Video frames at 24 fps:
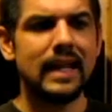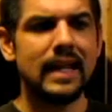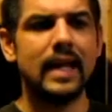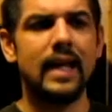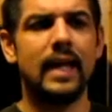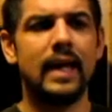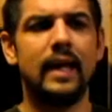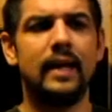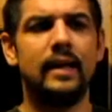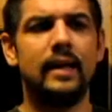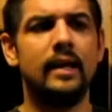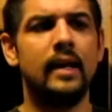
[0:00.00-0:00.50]

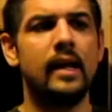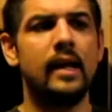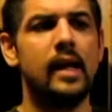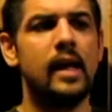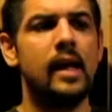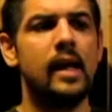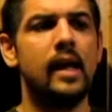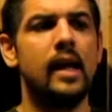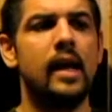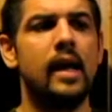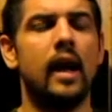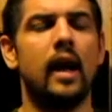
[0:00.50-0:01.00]
And
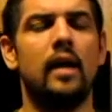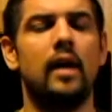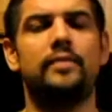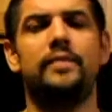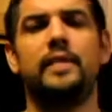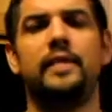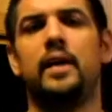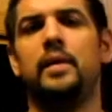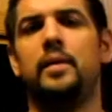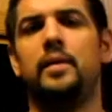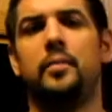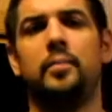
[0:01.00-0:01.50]
I
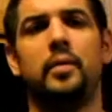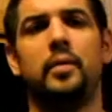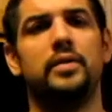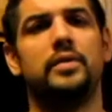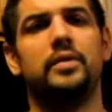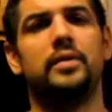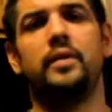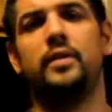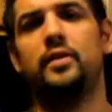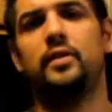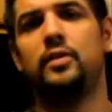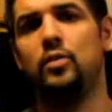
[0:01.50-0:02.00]
found a
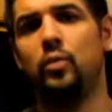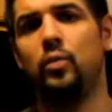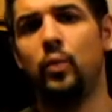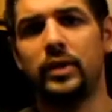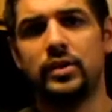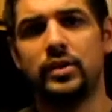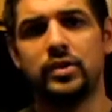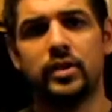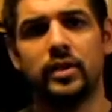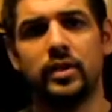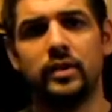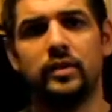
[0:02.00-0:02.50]
bunch of the
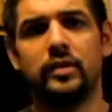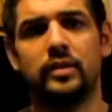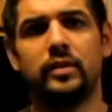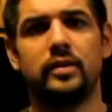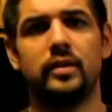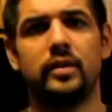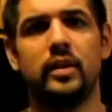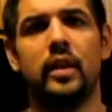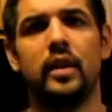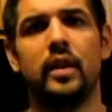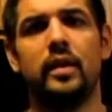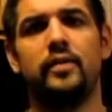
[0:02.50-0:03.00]

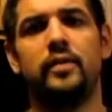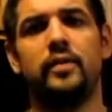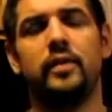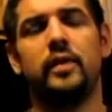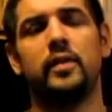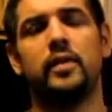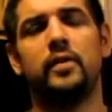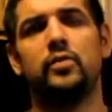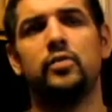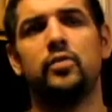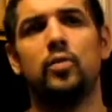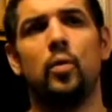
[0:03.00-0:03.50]
switches for the
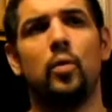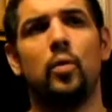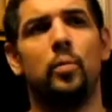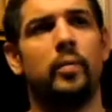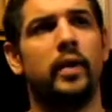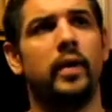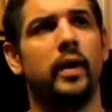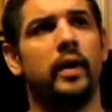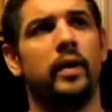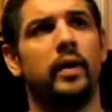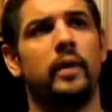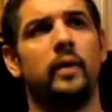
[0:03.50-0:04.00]
control
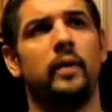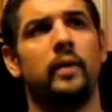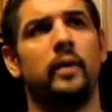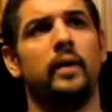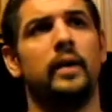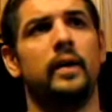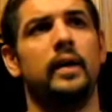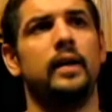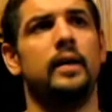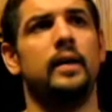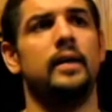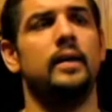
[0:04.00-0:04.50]
panel,
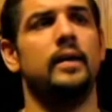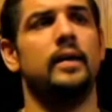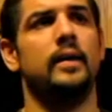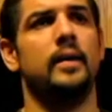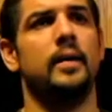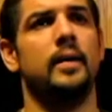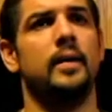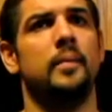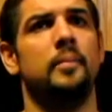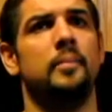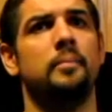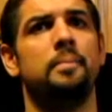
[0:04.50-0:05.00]
and
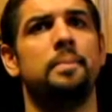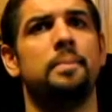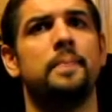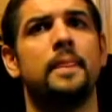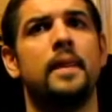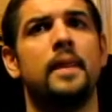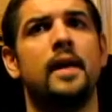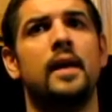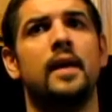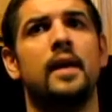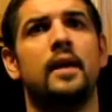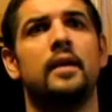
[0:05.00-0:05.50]

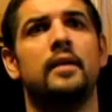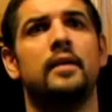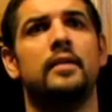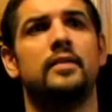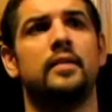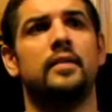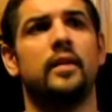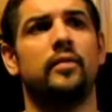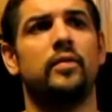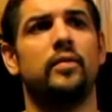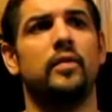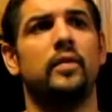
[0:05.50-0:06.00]

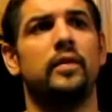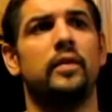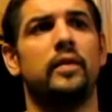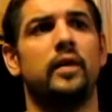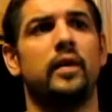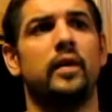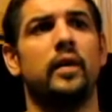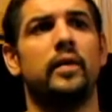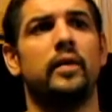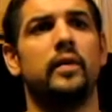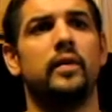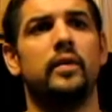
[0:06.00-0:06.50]
several of
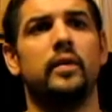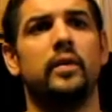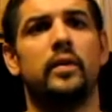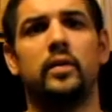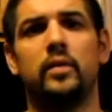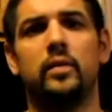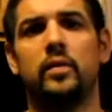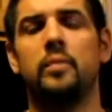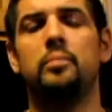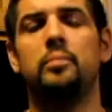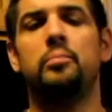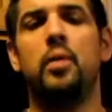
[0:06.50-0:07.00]
the other little
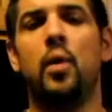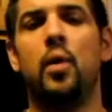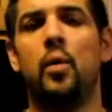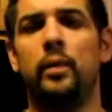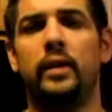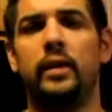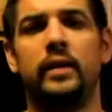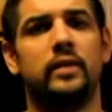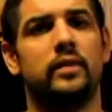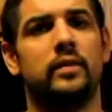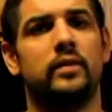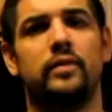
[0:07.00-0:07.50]

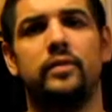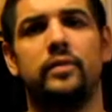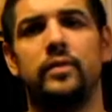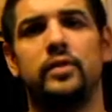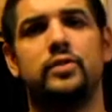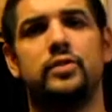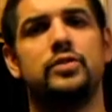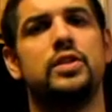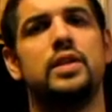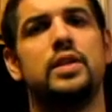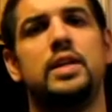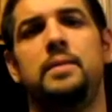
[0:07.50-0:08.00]
components for
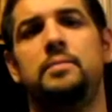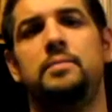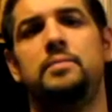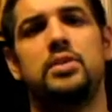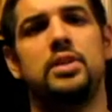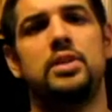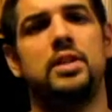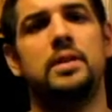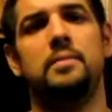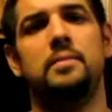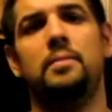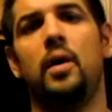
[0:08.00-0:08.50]

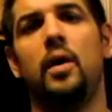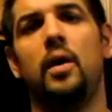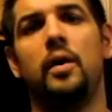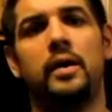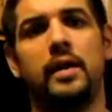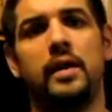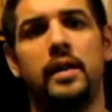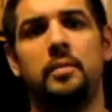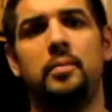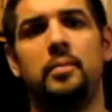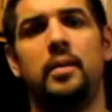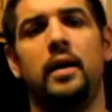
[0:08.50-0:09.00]
cheap on
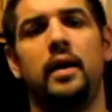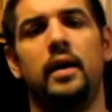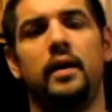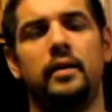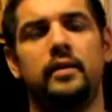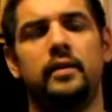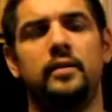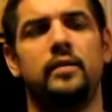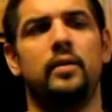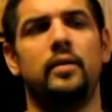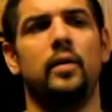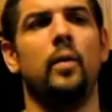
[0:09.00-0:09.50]

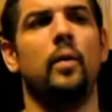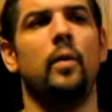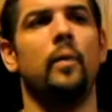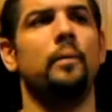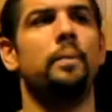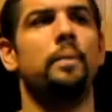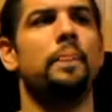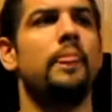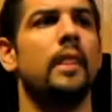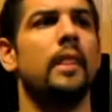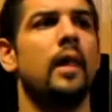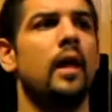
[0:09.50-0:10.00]
eBay. So
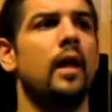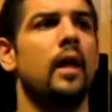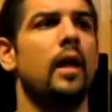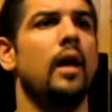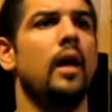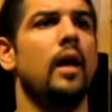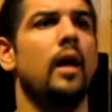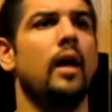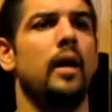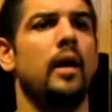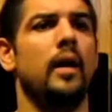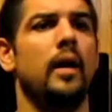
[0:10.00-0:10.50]

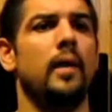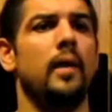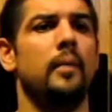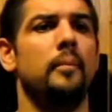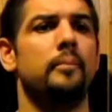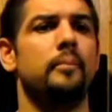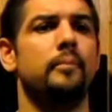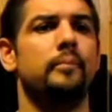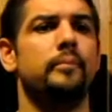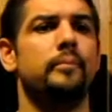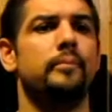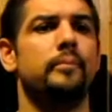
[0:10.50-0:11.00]

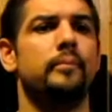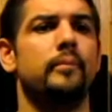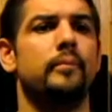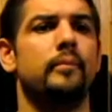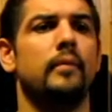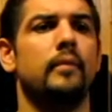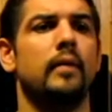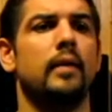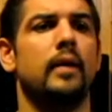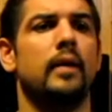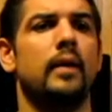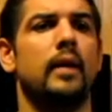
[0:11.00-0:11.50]

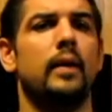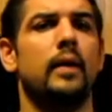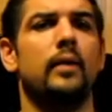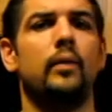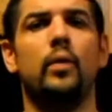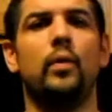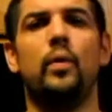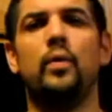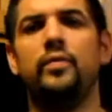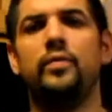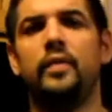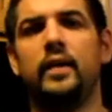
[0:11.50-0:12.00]
I don't
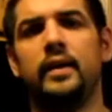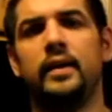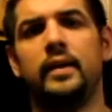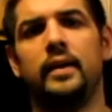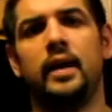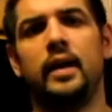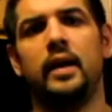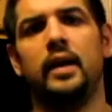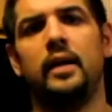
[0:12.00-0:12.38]
know if I